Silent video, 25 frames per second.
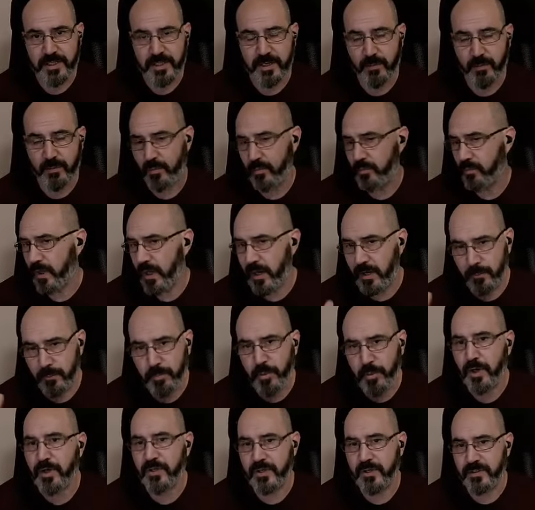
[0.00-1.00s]
our
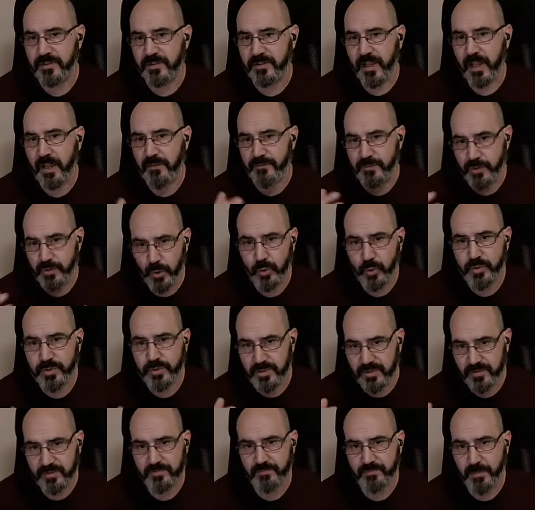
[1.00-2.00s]
partners have
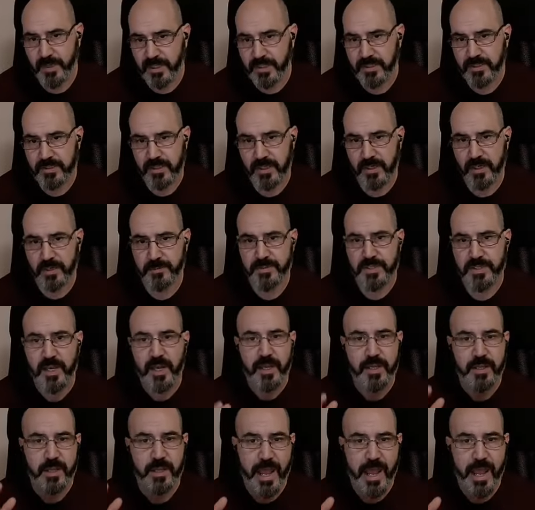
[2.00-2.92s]
told us many times,